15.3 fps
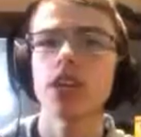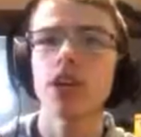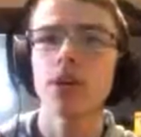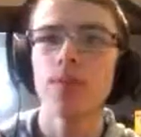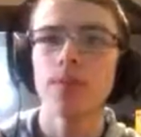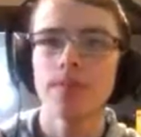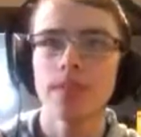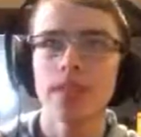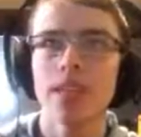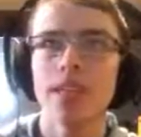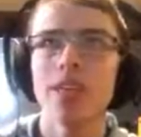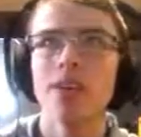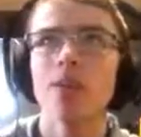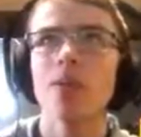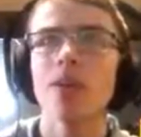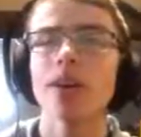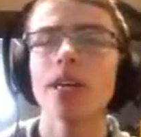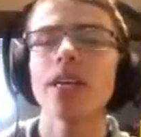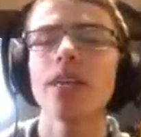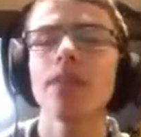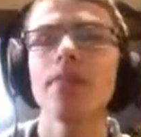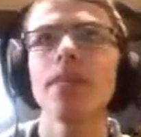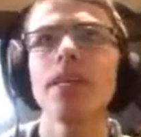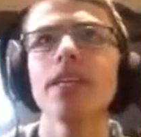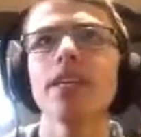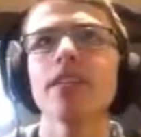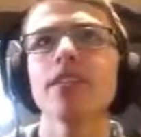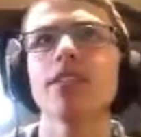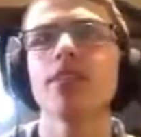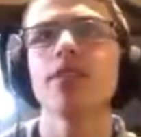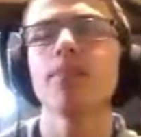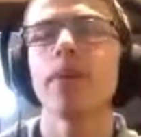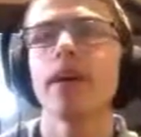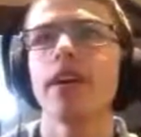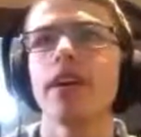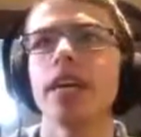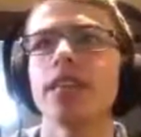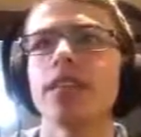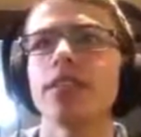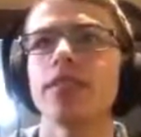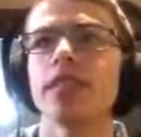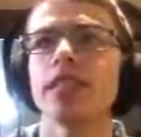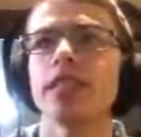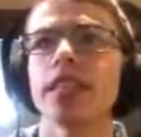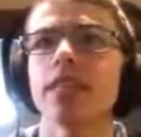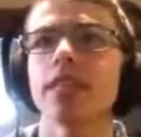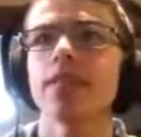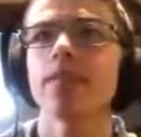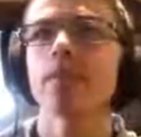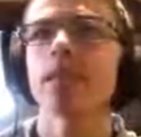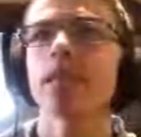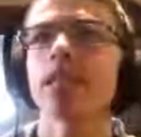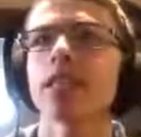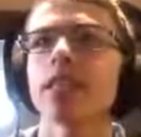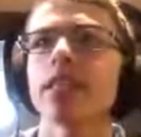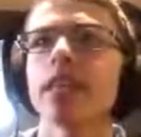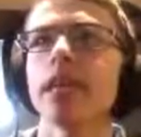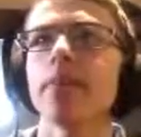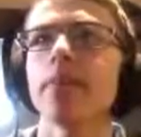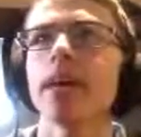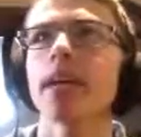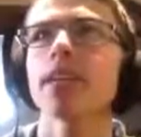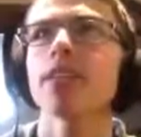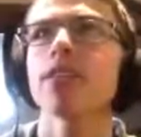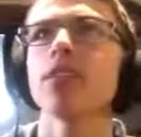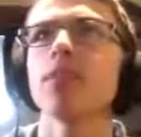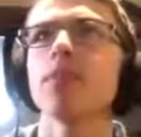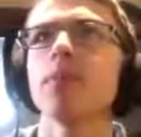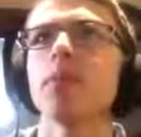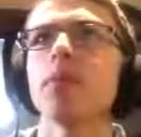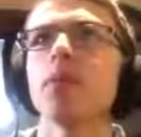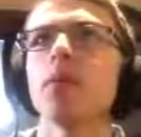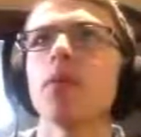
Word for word: so... We're going to be a little better at doing this. We're going to stay back a little bit